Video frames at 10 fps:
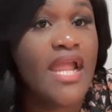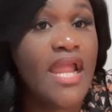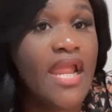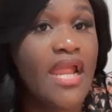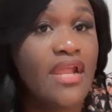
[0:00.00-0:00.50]

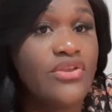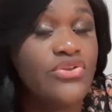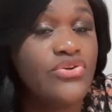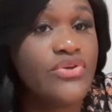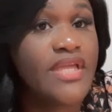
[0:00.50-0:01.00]
And
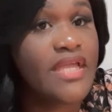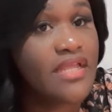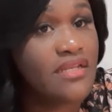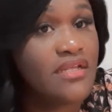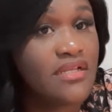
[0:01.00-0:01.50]
you
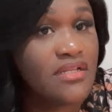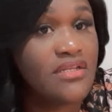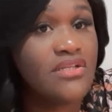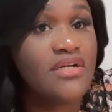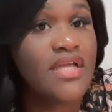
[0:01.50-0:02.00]
can
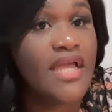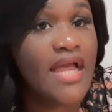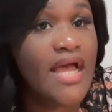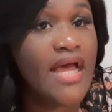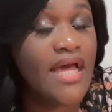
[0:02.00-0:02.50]
look
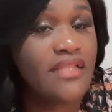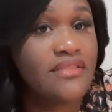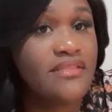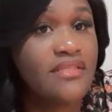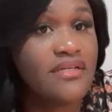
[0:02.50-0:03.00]
at
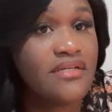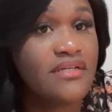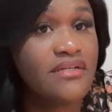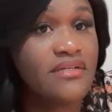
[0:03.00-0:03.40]
the